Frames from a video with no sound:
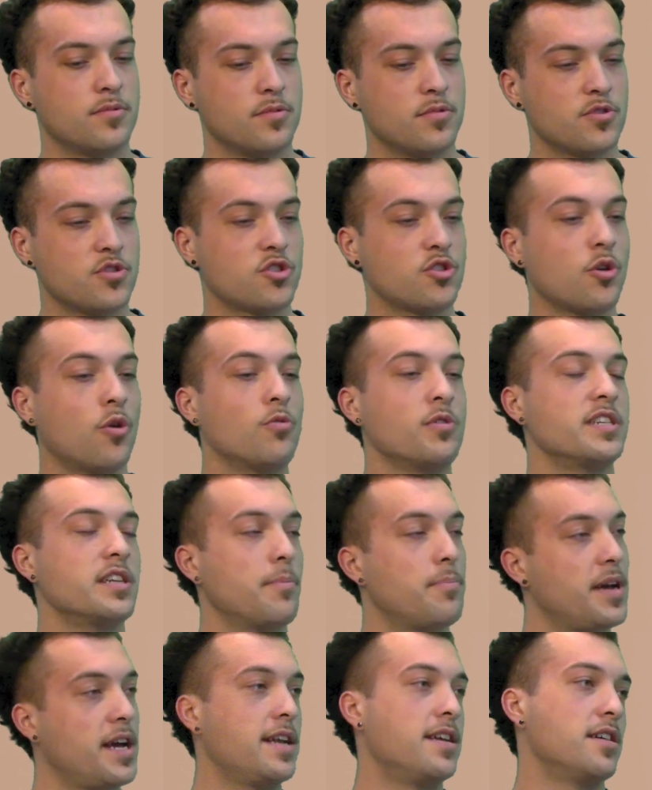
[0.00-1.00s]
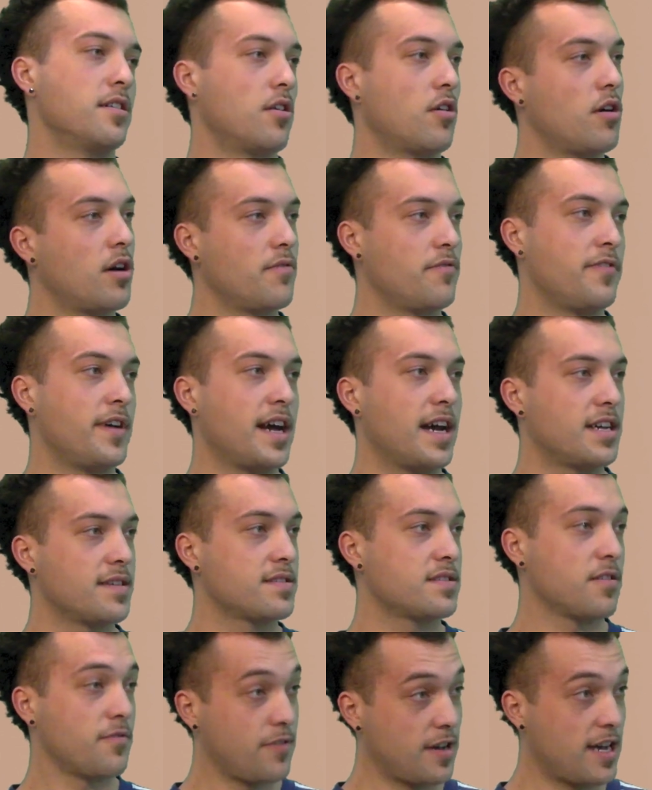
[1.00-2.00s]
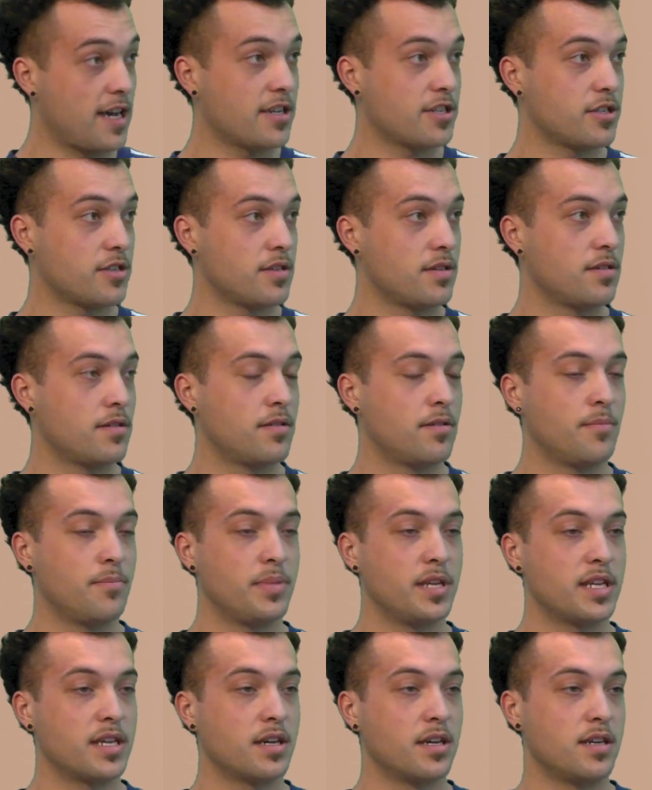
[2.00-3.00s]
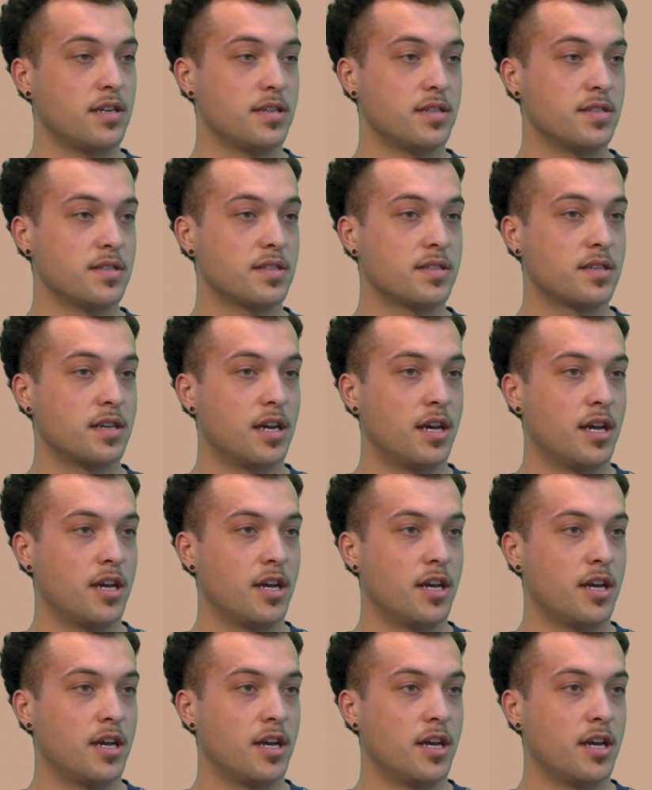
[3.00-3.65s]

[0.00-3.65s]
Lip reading: solely dependent on fast fashion because